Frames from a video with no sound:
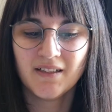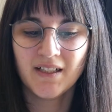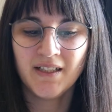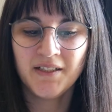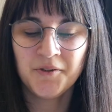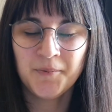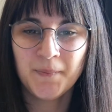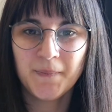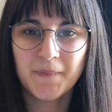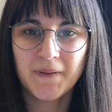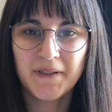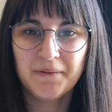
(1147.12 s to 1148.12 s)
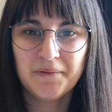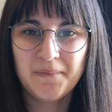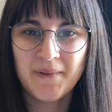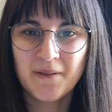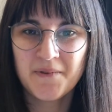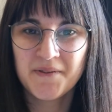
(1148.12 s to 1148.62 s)
I hope I will
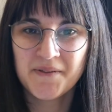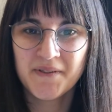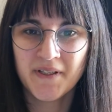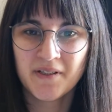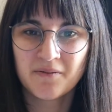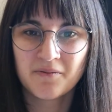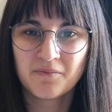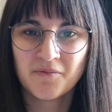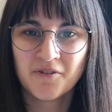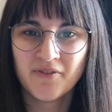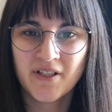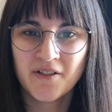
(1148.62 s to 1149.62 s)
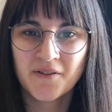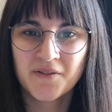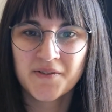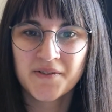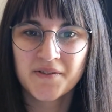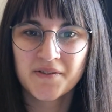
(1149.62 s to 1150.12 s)
be able to take more
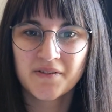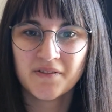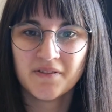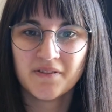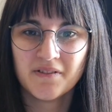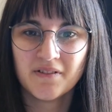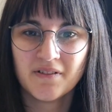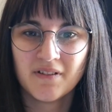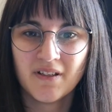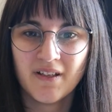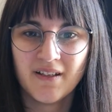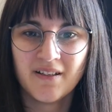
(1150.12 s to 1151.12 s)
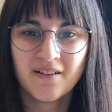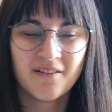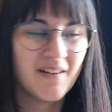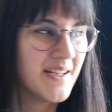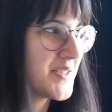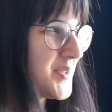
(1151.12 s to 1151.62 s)
videos, you know,
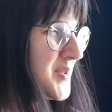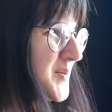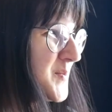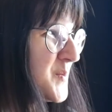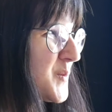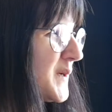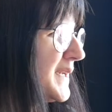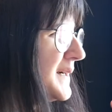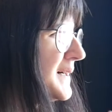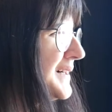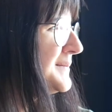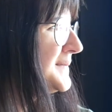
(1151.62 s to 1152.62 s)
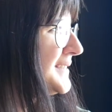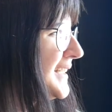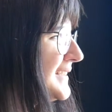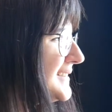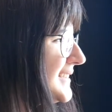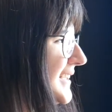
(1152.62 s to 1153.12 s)
as spring comes,
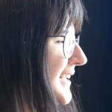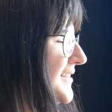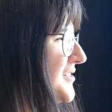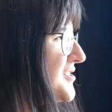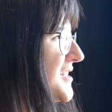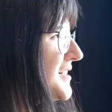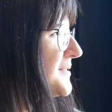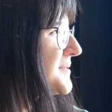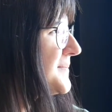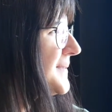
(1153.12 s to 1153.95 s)
as energy comes